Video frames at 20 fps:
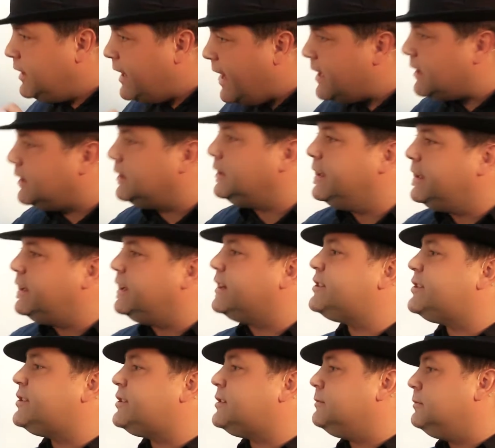
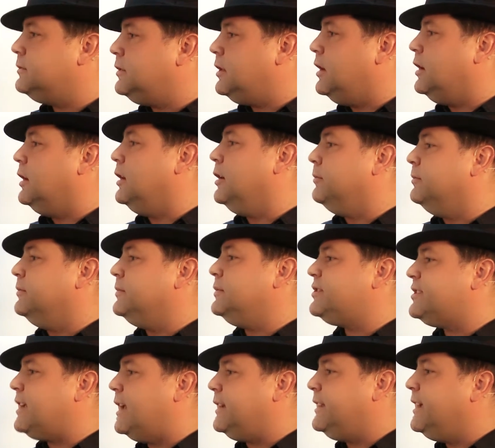analytics um,
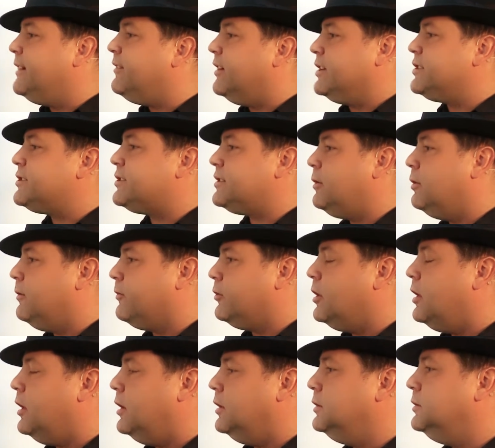set give us
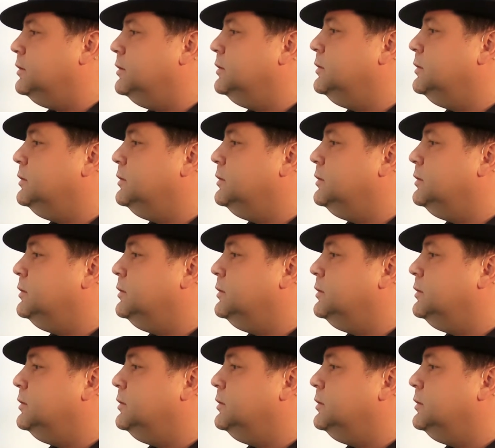overall.